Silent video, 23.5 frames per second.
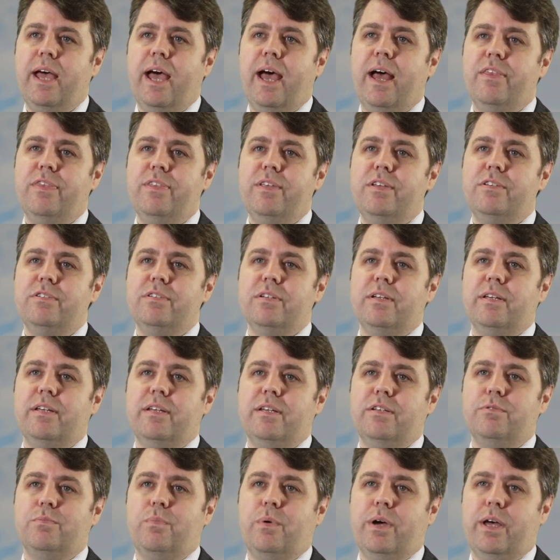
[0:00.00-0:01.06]
And this
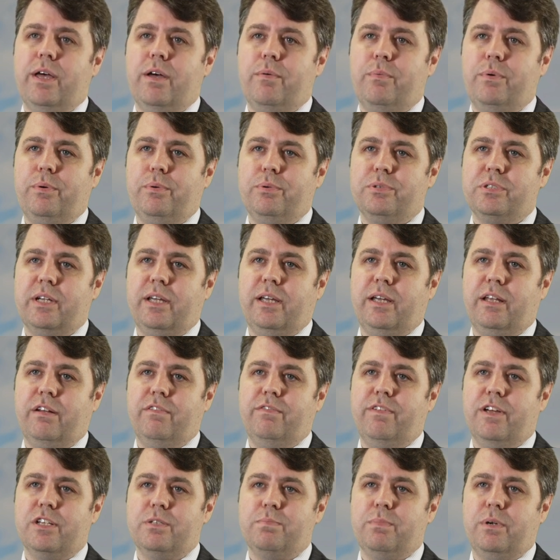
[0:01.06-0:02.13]
is where we will see
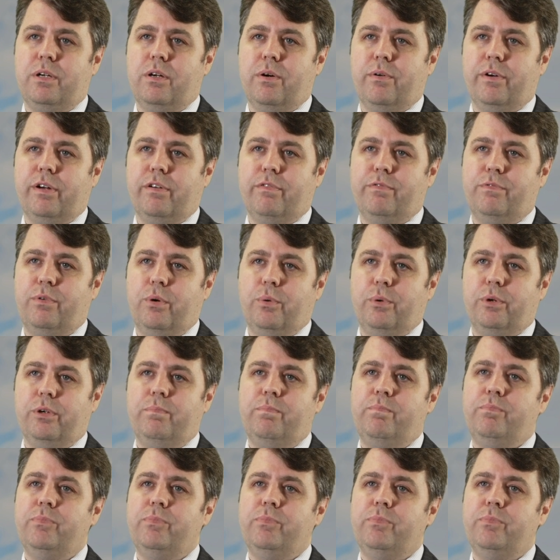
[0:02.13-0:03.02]
investment going forward.